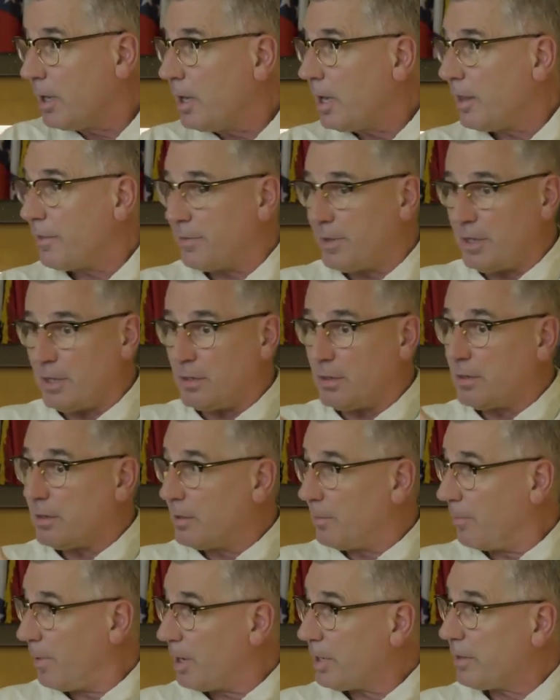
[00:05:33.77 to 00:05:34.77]
And then
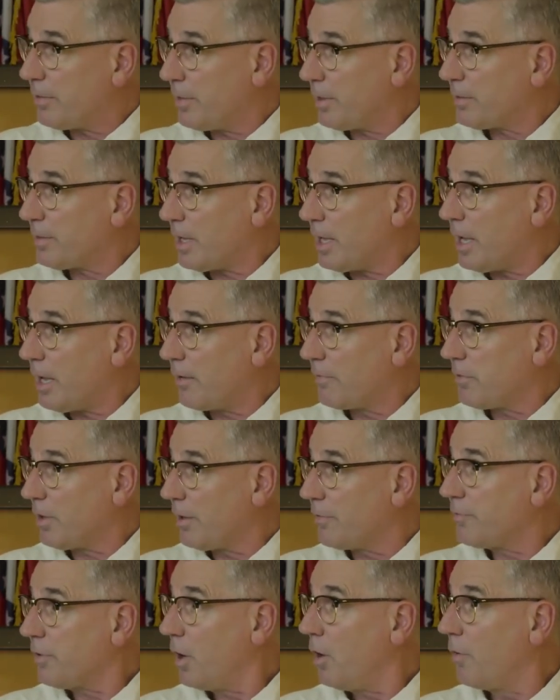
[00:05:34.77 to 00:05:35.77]
the money that they have
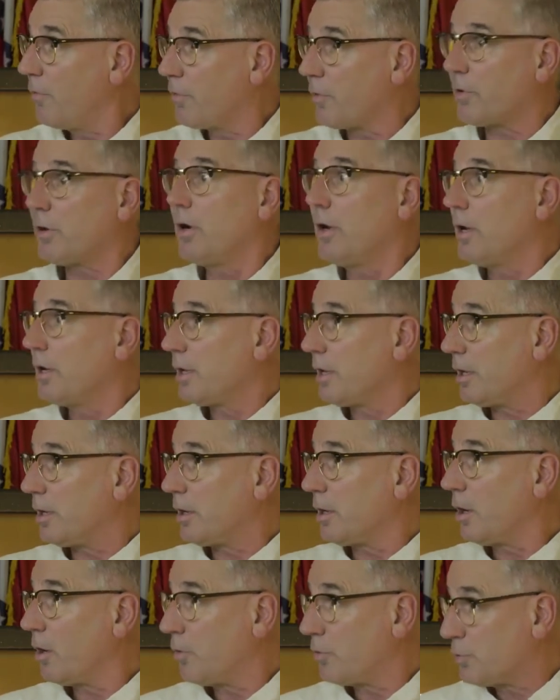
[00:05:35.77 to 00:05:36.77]
left over can
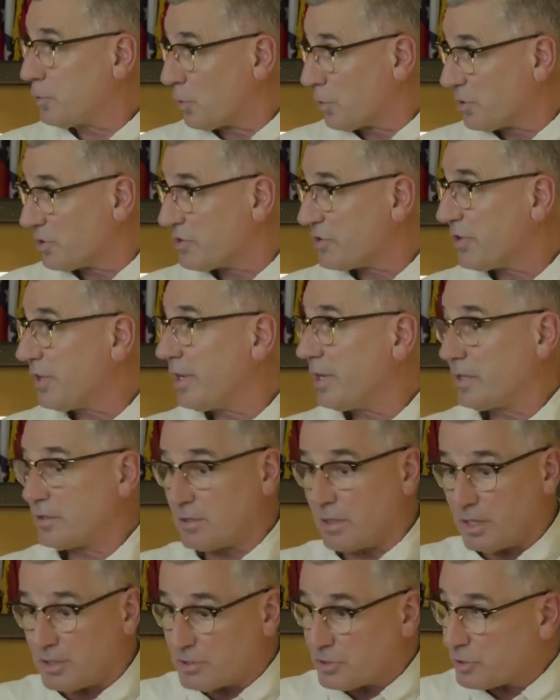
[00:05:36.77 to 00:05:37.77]
go towards things
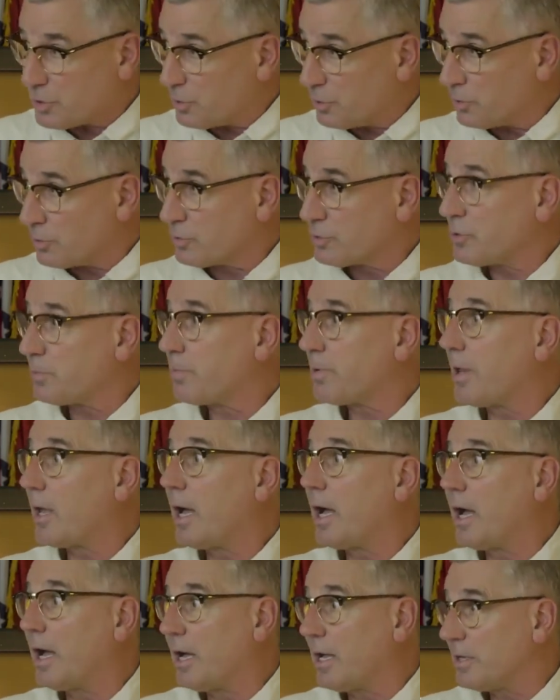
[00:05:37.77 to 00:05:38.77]
like school
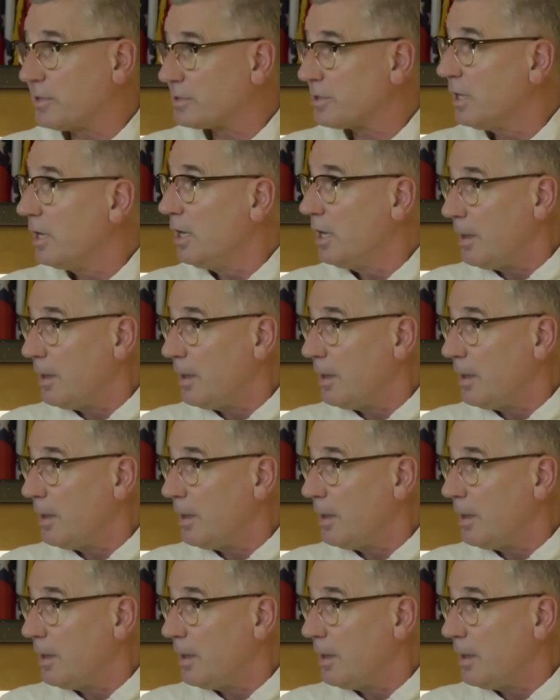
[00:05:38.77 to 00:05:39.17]
supplies,